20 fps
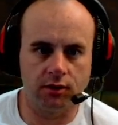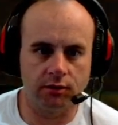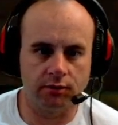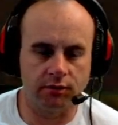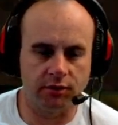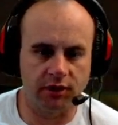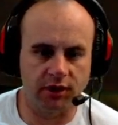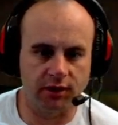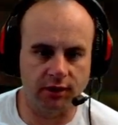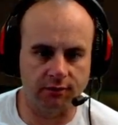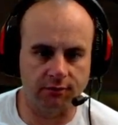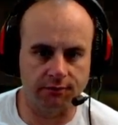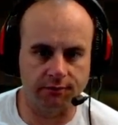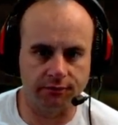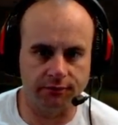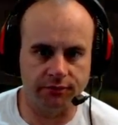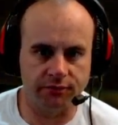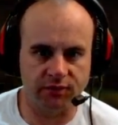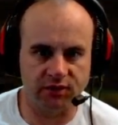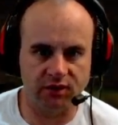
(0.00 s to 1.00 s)
Yeah,
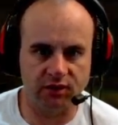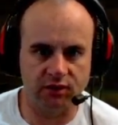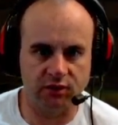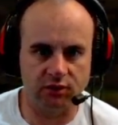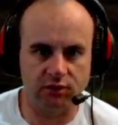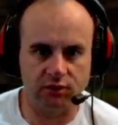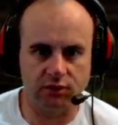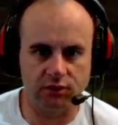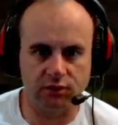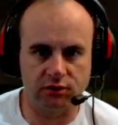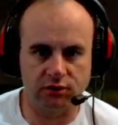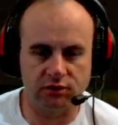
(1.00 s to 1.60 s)
good